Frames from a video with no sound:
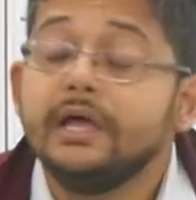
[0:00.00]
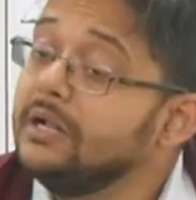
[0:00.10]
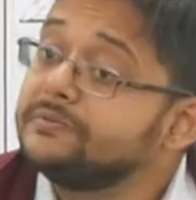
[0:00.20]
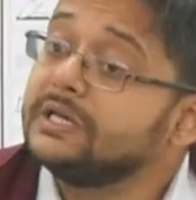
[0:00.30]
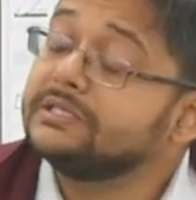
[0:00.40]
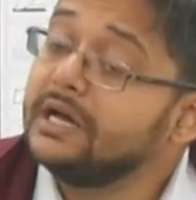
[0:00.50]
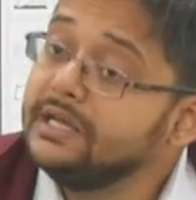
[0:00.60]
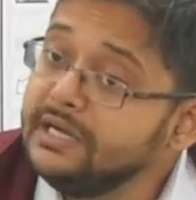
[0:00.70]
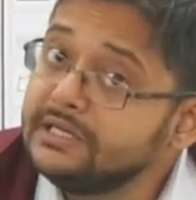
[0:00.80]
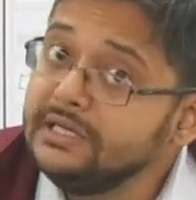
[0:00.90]
helps as a,
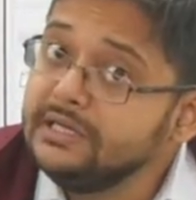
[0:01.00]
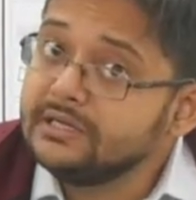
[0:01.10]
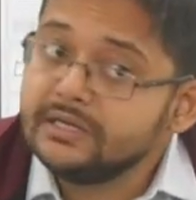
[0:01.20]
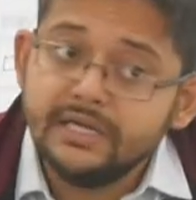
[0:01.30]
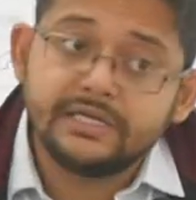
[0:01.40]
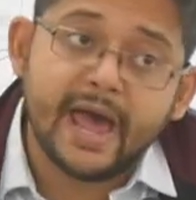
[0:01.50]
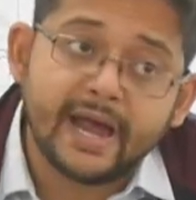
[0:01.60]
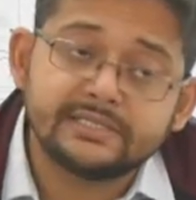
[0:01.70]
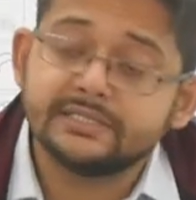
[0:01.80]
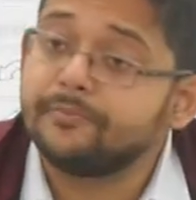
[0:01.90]
it
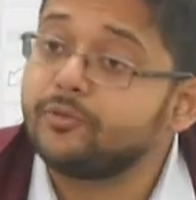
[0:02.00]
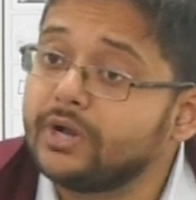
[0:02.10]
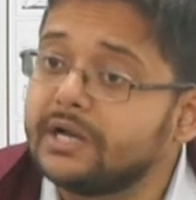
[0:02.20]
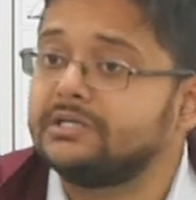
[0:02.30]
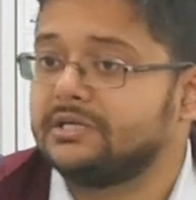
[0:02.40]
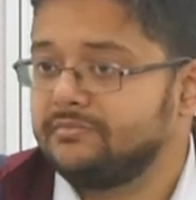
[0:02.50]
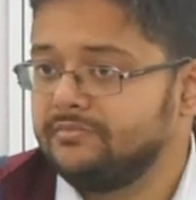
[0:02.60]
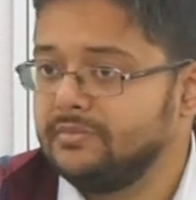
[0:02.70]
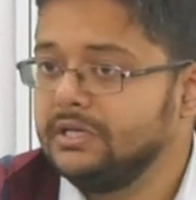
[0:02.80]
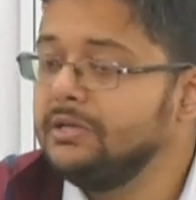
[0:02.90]
acts as a protector.
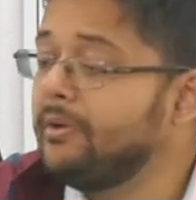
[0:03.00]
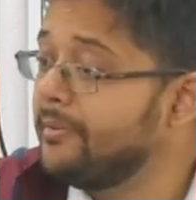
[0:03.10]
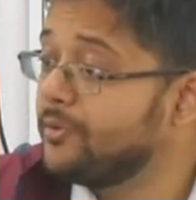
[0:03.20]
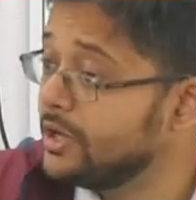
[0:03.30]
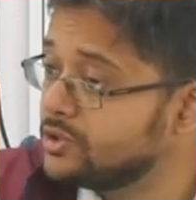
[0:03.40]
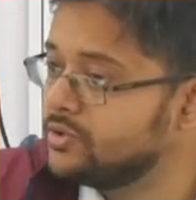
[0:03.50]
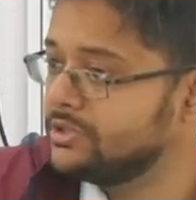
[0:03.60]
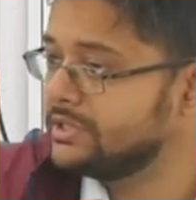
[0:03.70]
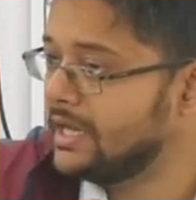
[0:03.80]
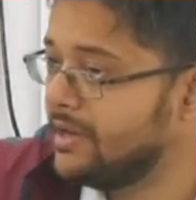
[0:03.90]
Kibabe protect
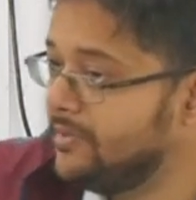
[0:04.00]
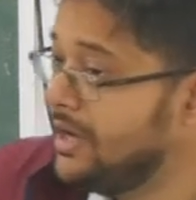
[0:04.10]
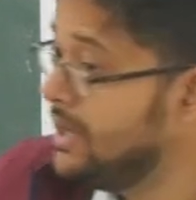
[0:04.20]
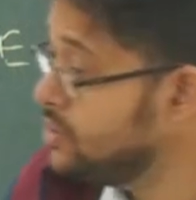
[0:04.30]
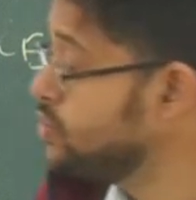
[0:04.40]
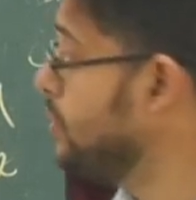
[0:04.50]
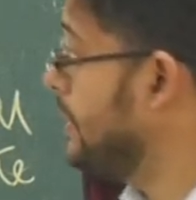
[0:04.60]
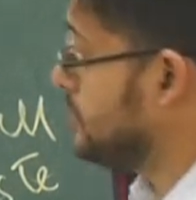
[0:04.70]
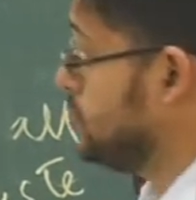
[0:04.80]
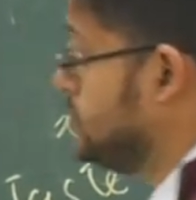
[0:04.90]
korche saliva?
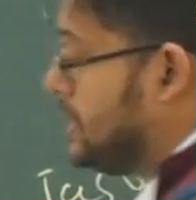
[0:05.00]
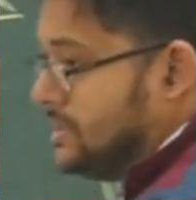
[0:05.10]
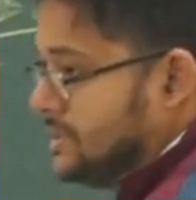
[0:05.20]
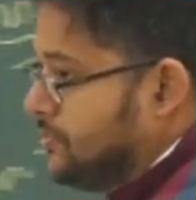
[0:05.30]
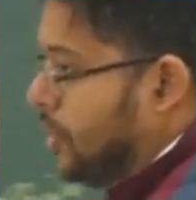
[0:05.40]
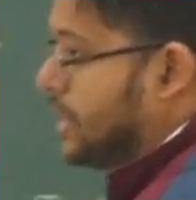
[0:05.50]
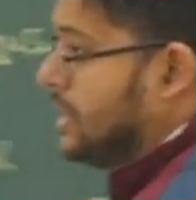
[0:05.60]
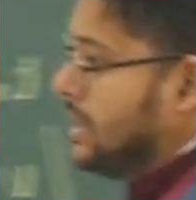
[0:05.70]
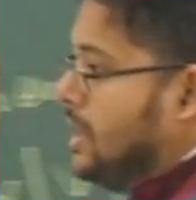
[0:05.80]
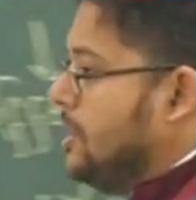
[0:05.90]
Two things
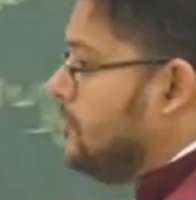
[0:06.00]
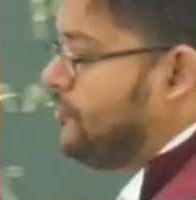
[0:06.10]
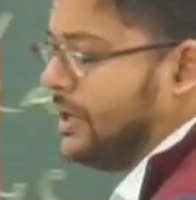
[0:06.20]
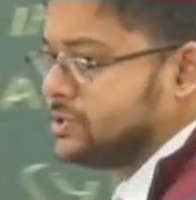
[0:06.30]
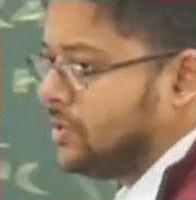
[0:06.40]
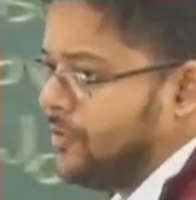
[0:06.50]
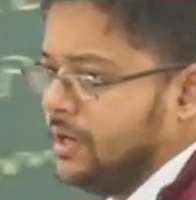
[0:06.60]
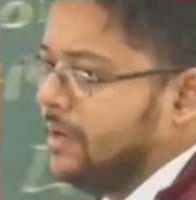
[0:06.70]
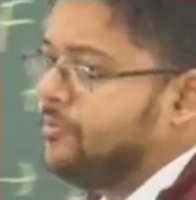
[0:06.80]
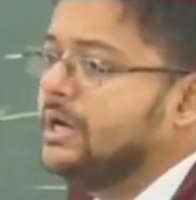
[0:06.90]
important. First of all,
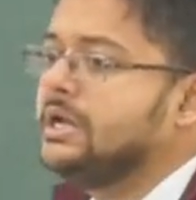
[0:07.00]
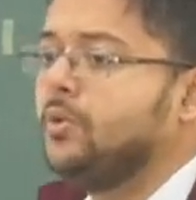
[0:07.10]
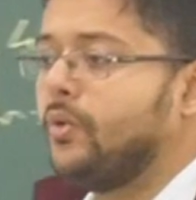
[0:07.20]
definitely